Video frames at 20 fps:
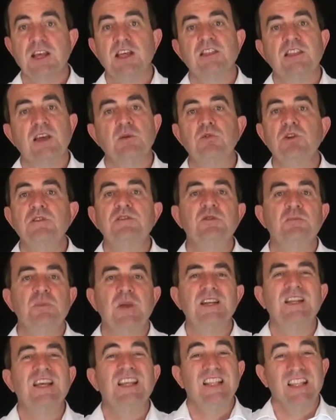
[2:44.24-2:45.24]
They would have
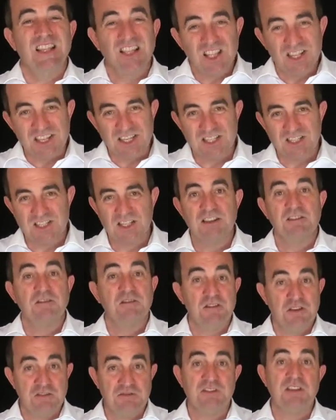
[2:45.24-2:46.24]
spent at least
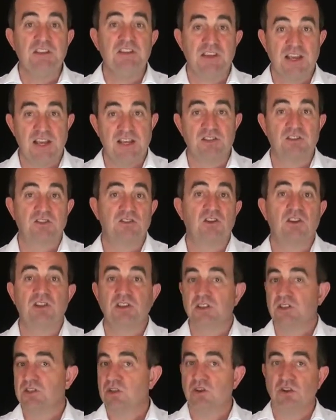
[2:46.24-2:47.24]

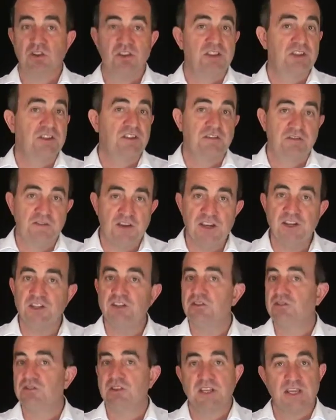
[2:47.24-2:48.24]
$50,000 on the
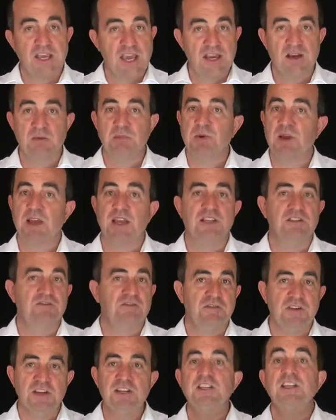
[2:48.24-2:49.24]
venue, the canapes,
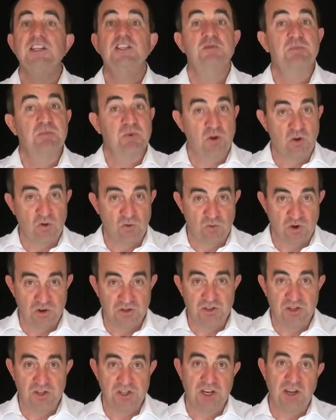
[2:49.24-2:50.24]
vintage Paul
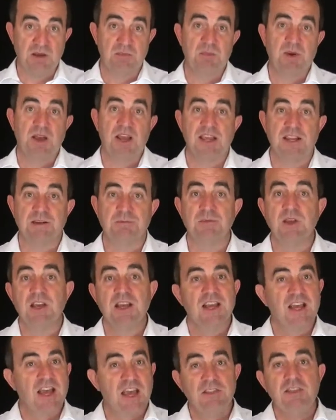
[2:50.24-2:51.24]
Roger champagne,
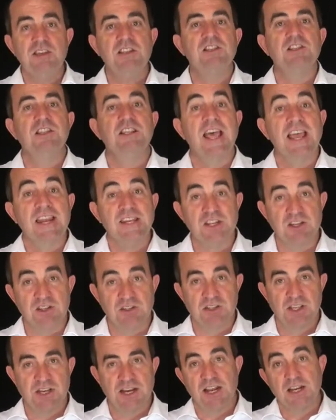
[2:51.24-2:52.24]
and these
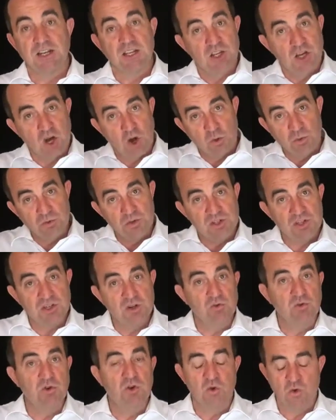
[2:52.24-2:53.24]
lanyards that had gold
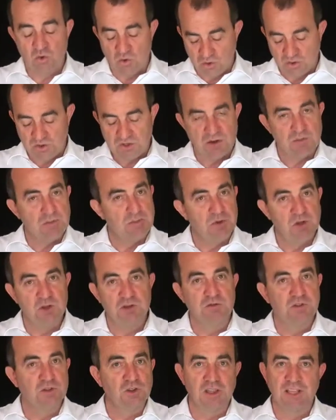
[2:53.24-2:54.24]
silk cords and
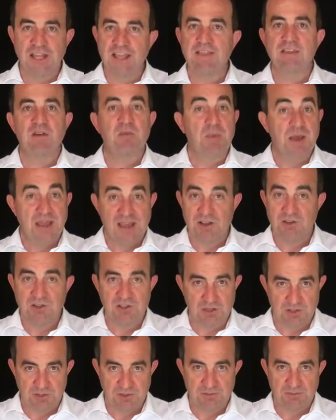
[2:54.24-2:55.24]
beautiful leather
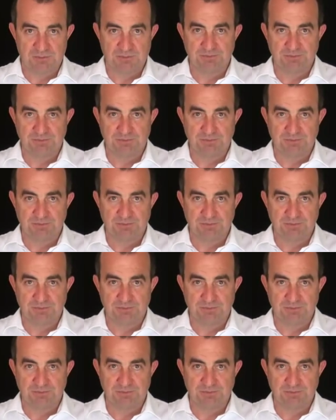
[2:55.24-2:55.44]
pouches.